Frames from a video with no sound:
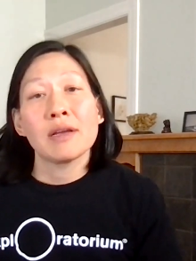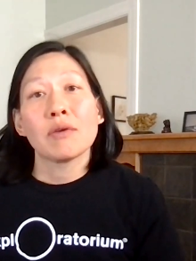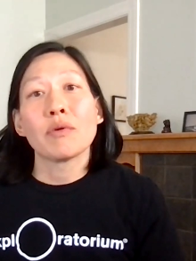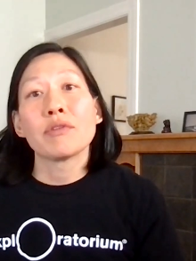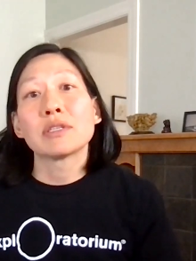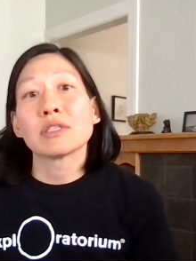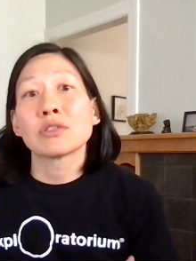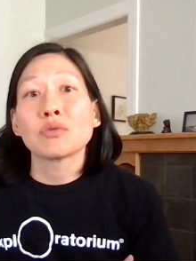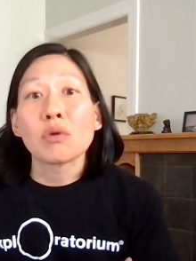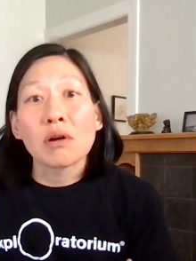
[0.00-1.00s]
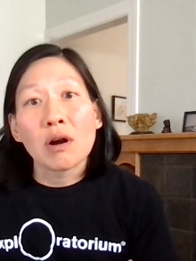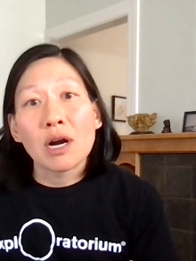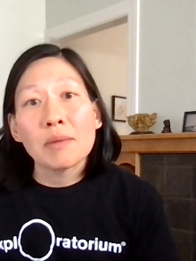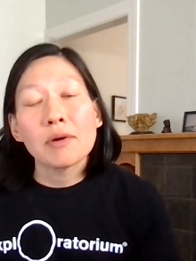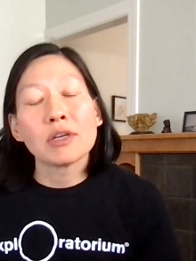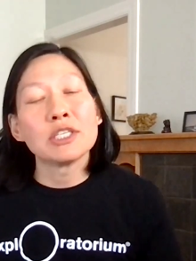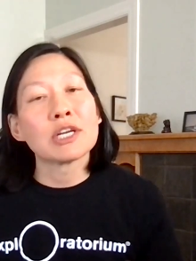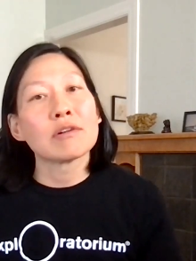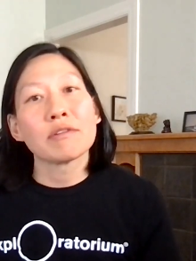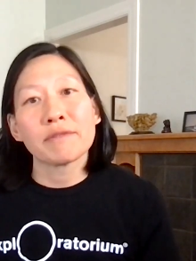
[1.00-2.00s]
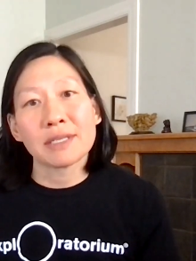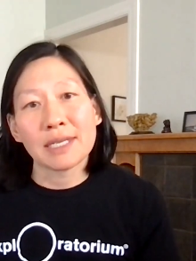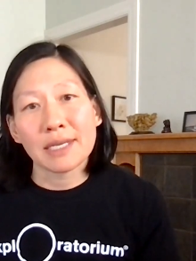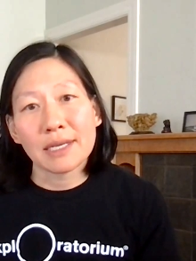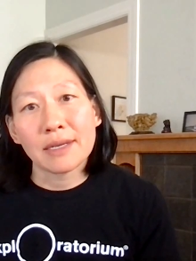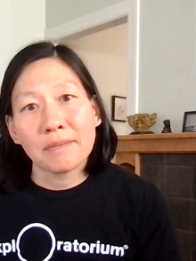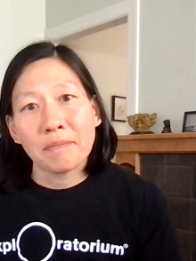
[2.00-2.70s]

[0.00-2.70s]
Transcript: whether it's a sore arm or general fatigue.